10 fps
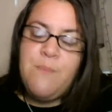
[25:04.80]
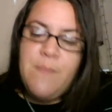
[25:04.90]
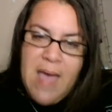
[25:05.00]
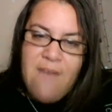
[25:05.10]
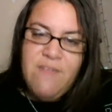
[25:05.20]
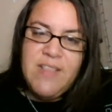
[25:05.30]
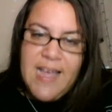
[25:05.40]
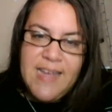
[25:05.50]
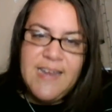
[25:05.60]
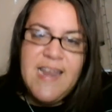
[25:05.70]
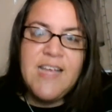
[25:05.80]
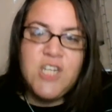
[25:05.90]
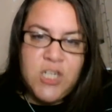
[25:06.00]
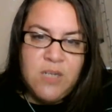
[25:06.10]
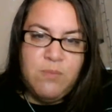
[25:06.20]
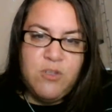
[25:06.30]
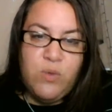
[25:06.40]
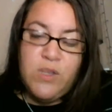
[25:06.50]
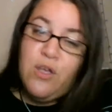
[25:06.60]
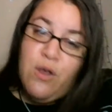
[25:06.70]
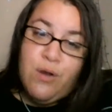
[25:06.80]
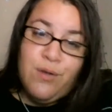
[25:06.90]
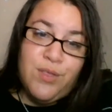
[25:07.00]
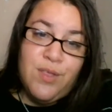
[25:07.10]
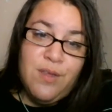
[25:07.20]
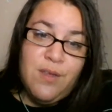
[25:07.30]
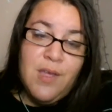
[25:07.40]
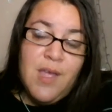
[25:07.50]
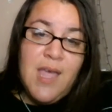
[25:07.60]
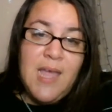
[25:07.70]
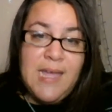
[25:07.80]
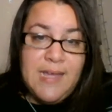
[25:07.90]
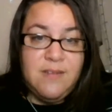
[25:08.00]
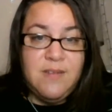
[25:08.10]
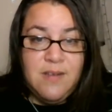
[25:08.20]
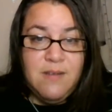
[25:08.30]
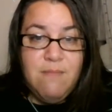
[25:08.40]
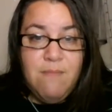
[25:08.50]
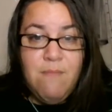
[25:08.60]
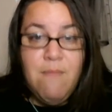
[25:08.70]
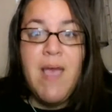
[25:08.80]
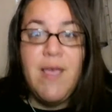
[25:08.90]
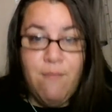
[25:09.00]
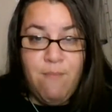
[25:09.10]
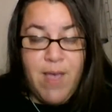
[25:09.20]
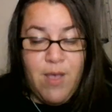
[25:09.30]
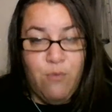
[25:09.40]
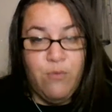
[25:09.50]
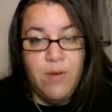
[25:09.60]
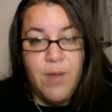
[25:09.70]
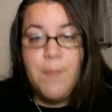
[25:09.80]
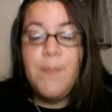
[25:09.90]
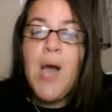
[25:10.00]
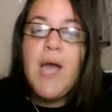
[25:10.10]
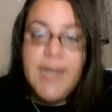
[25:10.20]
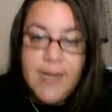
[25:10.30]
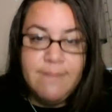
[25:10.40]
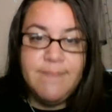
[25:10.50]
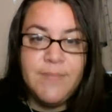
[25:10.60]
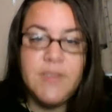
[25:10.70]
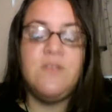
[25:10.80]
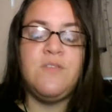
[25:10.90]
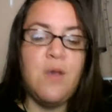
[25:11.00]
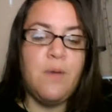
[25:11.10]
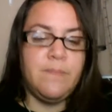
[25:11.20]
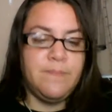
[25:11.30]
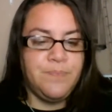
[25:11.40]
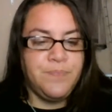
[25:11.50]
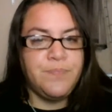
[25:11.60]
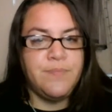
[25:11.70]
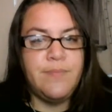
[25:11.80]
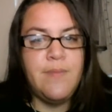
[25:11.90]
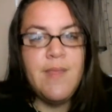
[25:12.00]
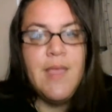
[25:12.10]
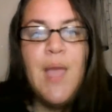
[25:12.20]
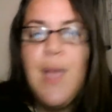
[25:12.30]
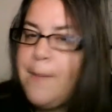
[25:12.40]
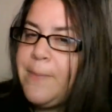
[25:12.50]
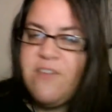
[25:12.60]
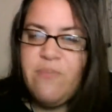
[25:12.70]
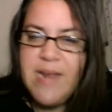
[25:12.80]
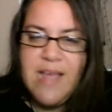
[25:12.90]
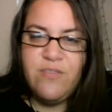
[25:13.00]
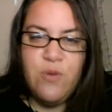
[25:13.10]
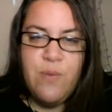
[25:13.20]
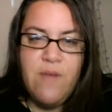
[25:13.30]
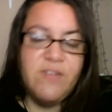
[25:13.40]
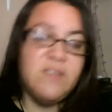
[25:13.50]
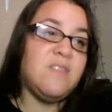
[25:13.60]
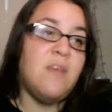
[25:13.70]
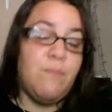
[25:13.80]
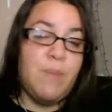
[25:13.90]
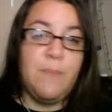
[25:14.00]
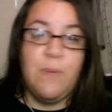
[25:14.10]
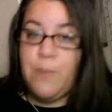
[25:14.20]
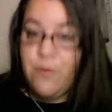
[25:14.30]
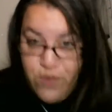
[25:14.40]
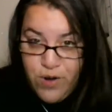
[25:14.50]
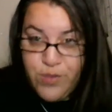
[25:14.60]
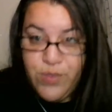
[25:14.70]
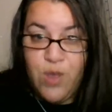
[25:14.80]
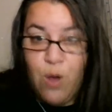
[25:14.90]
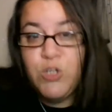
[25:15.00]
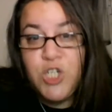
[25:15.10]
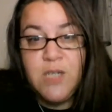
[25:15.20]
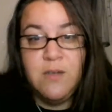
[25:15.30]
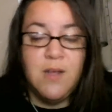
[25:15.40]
having that connection between the earth and my own body. So, but everybody has their own preference. Some people prefer the ocean